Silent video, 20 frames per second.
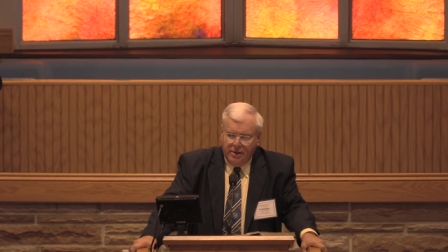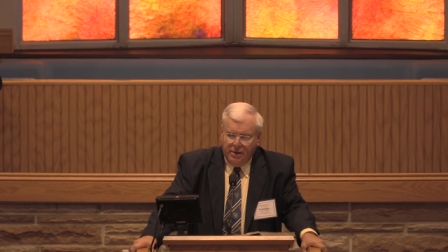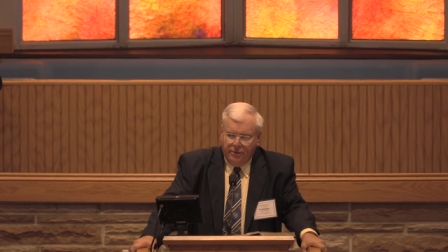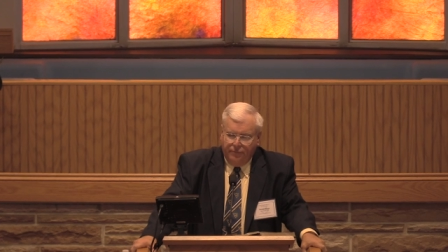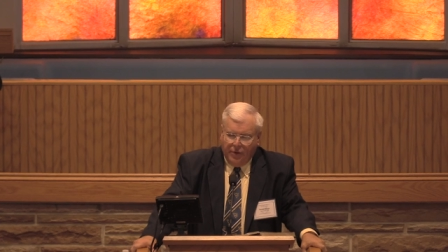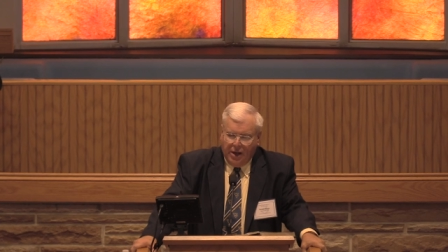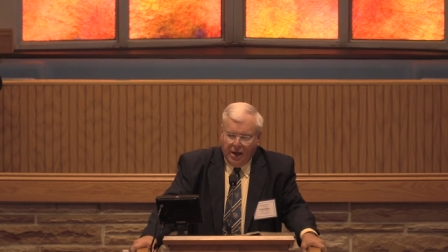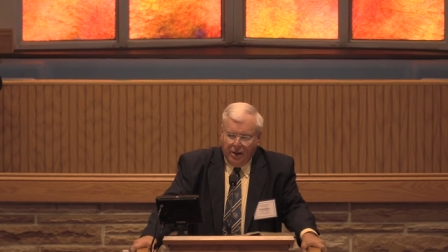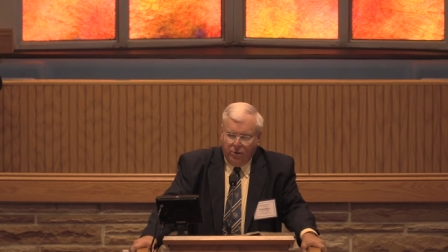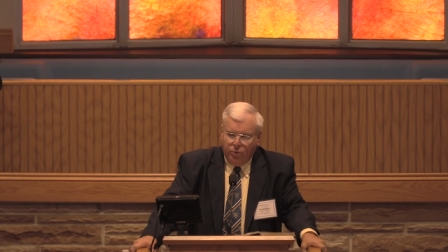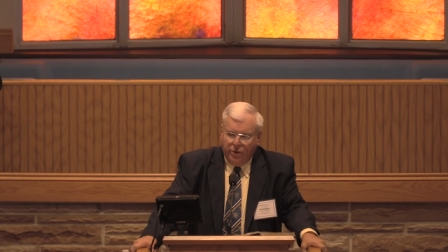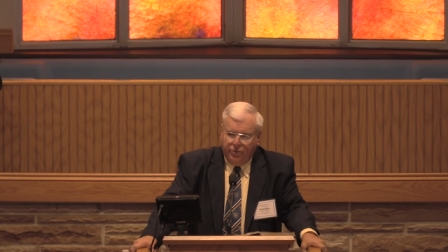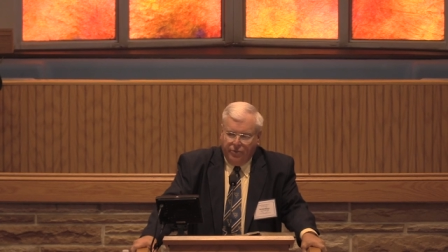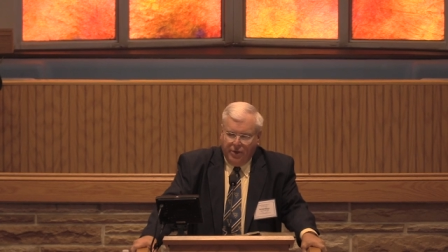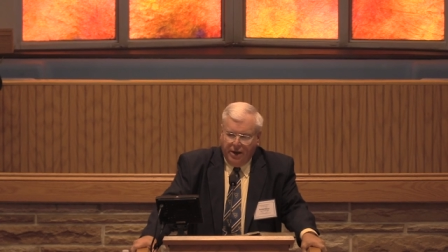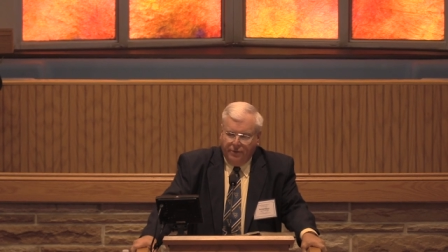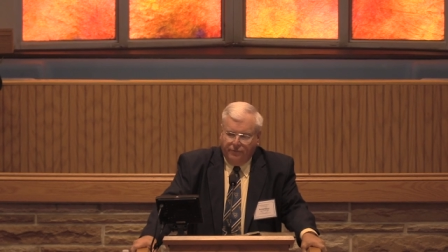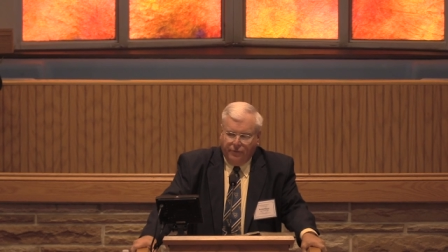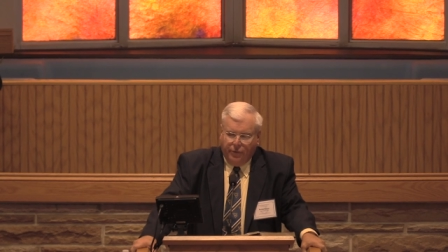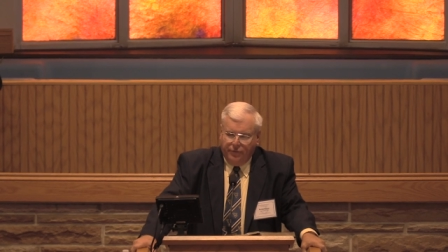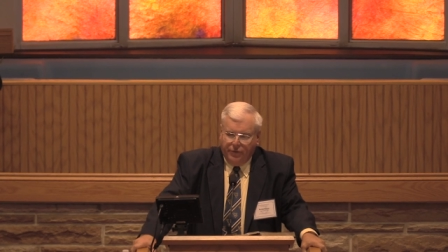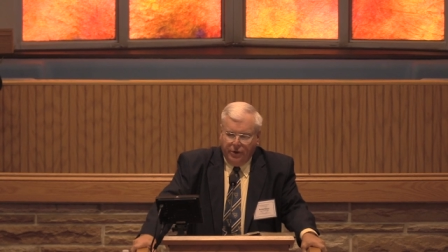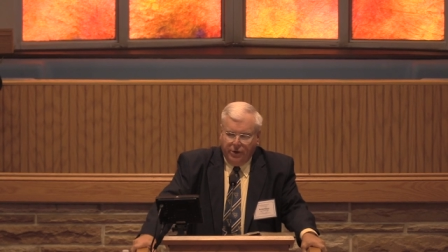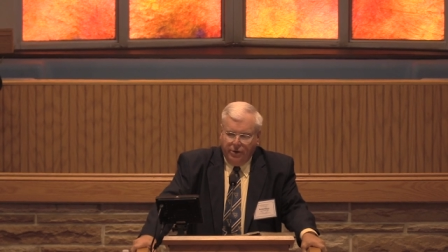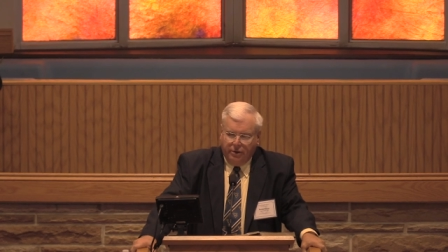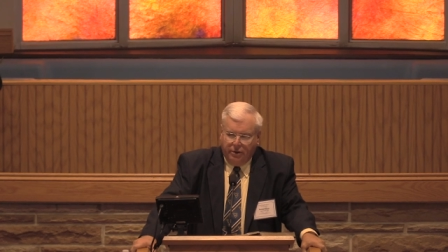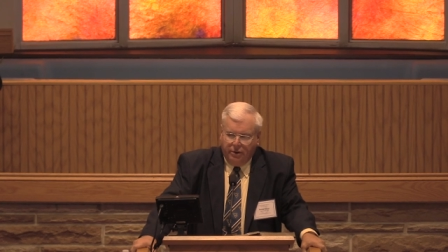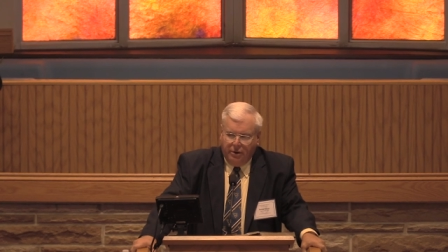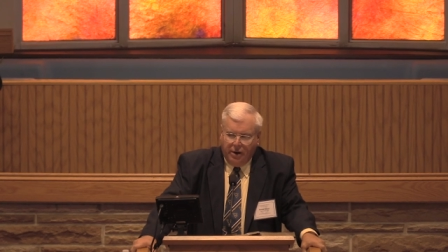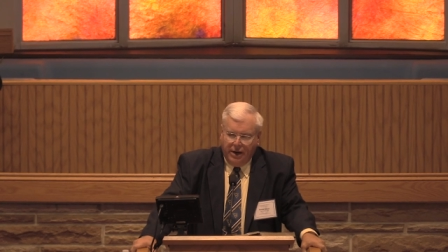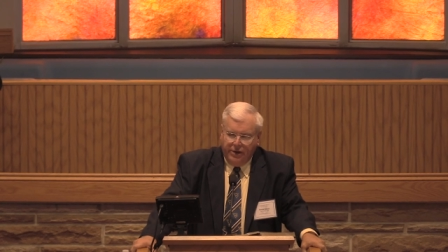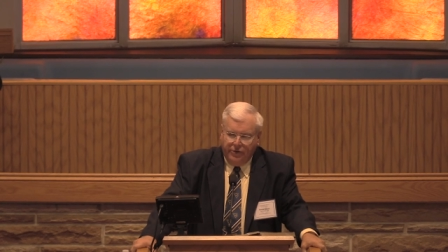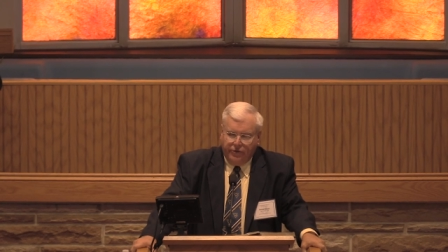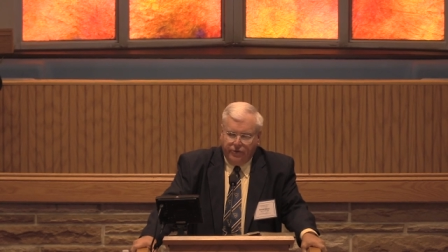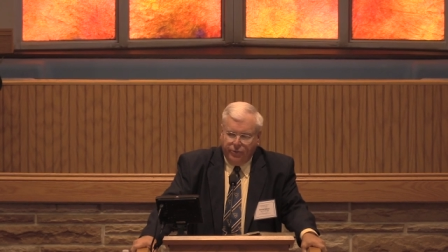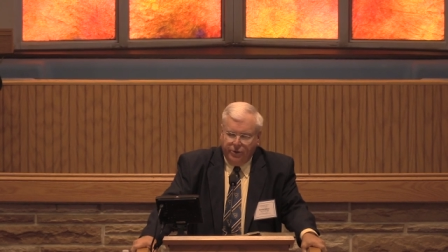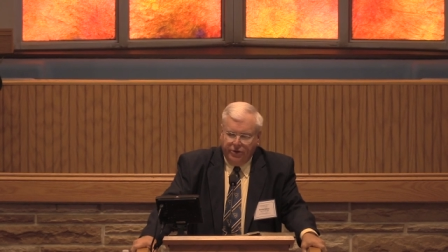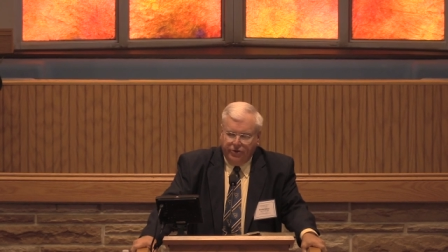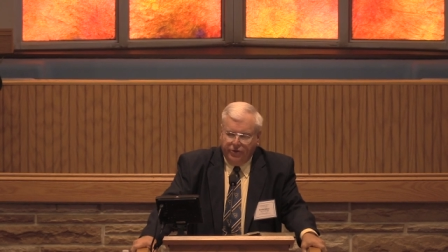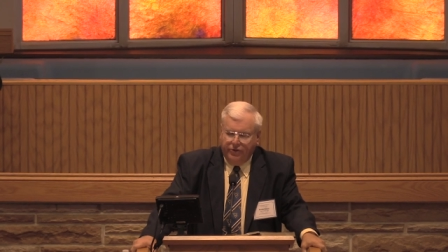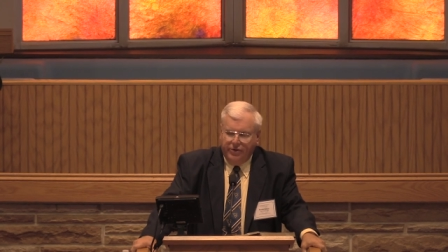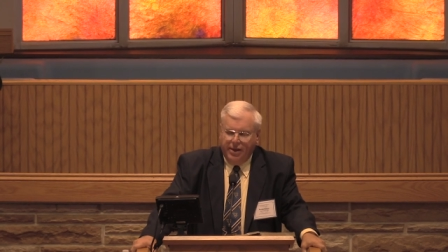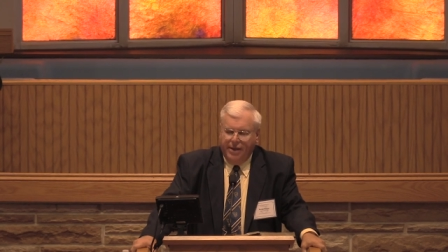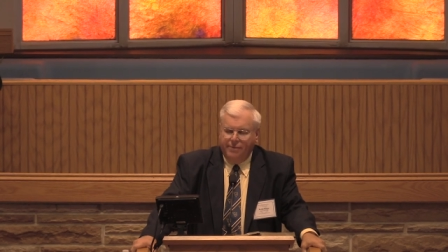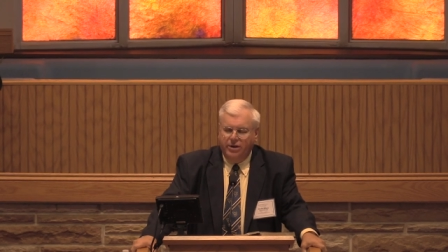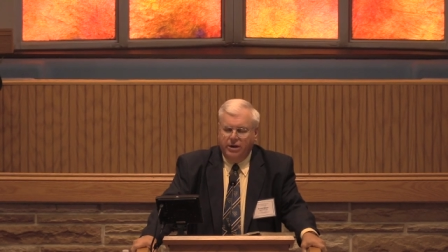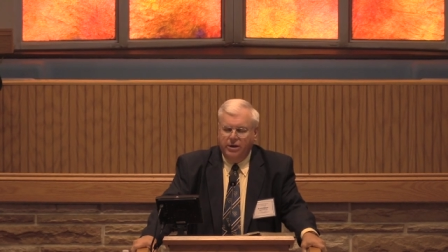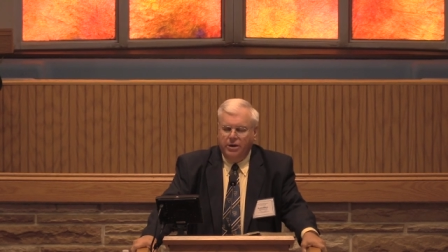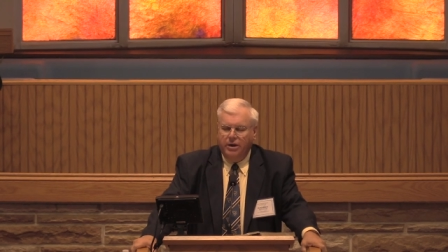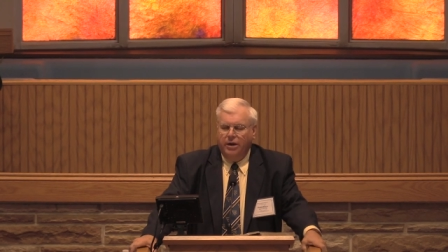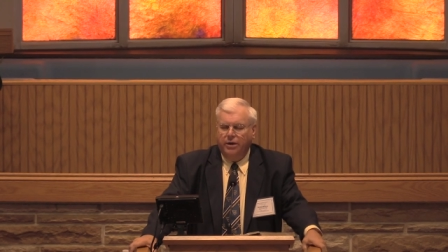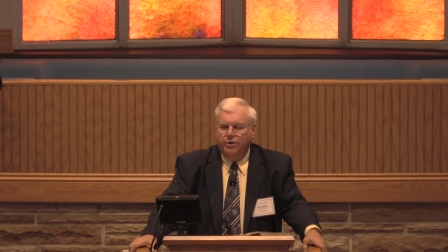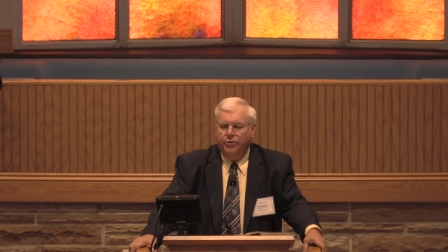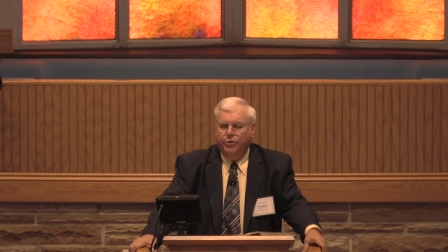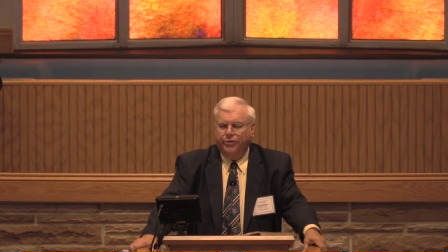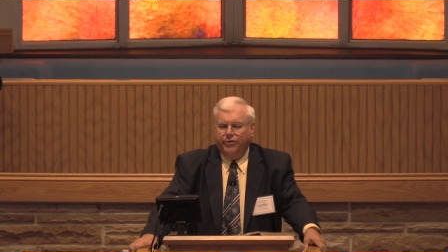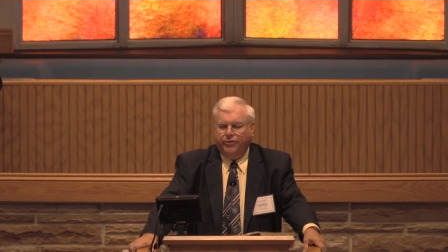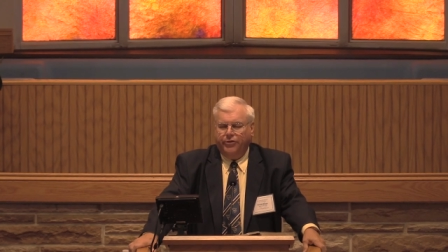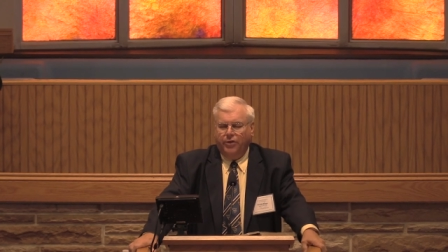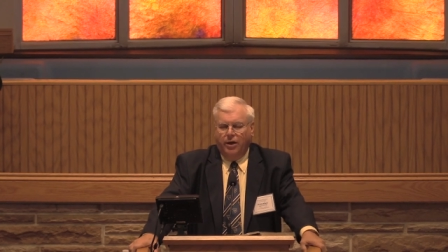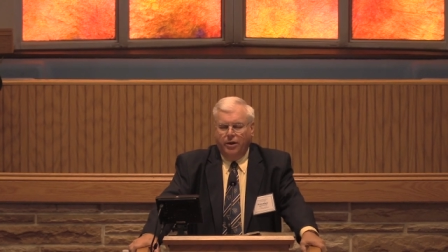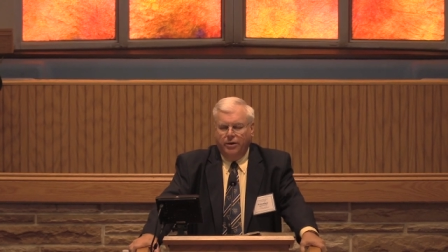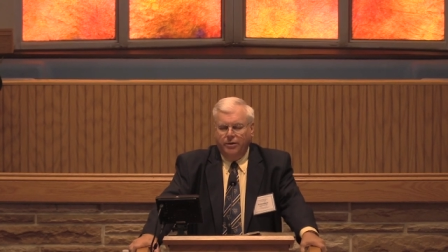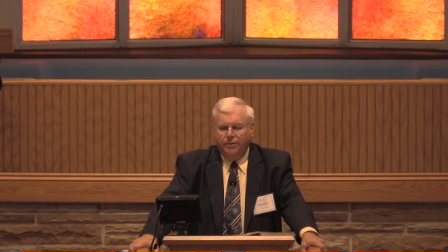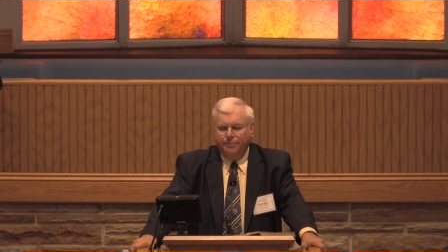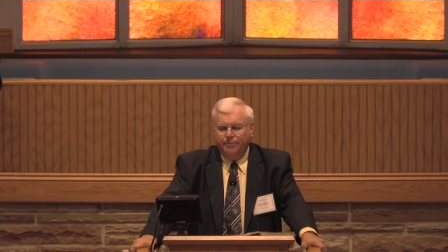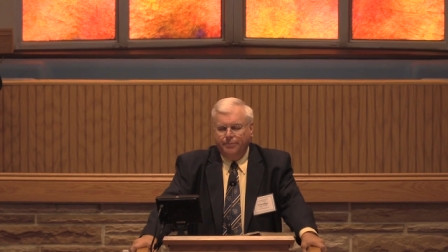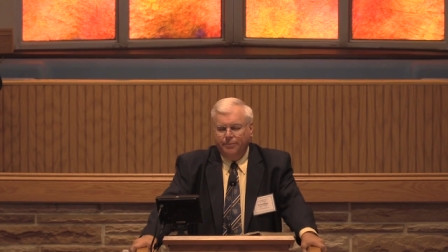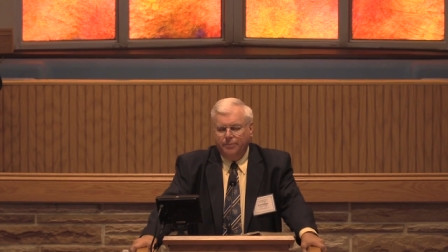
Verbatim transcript: And Father, we're thankful for your grace, which is evident in your Son,